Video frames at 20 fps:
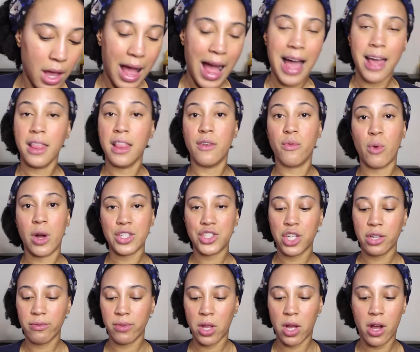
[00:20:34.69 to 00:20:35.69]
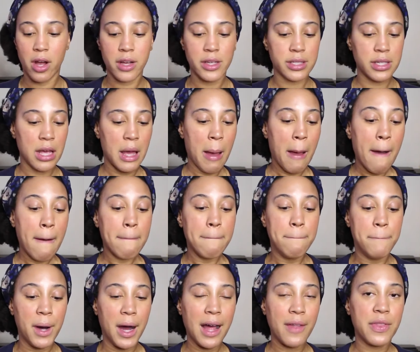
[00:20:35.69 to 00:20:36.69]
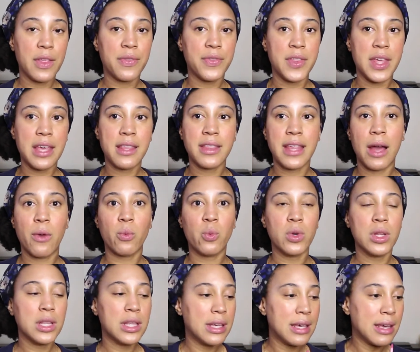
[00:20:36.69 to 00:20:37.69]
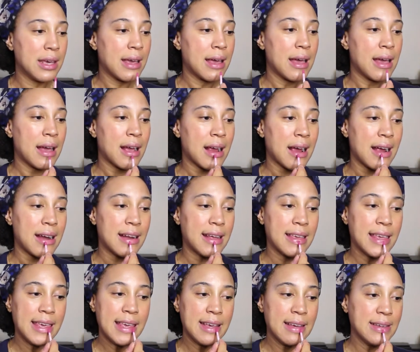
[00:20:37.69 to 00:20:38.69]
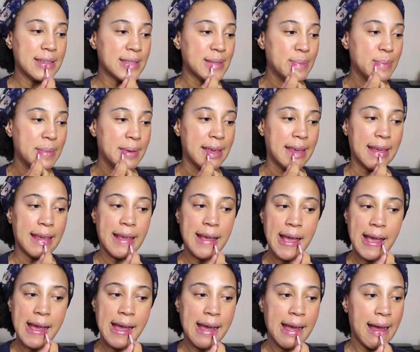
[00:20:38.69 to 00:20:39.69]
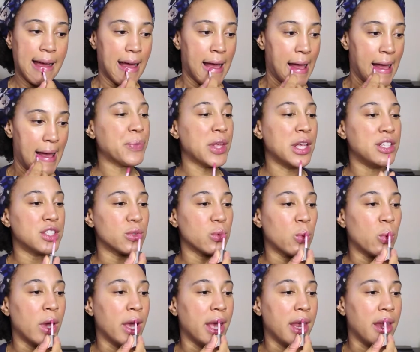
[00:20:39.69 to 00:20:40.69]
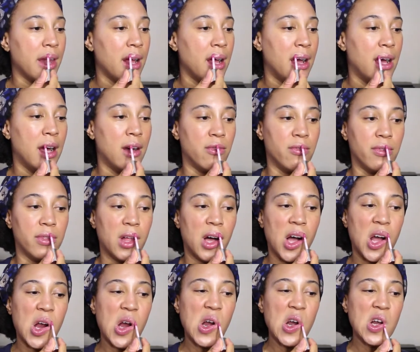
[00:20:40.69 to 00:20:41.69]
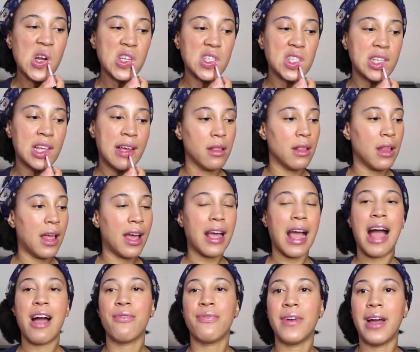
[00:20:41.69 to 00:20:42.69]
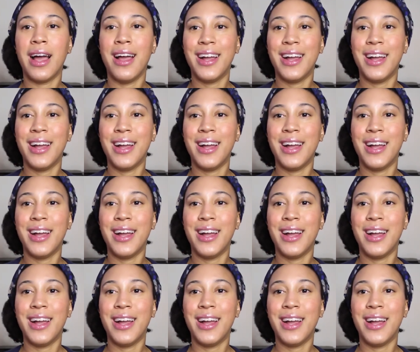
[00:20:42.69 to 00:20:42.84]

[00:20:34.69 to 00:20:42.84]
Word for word: I love watching vlogs, but the thing that really kind of kills me is when uh, vloggers, like, I've,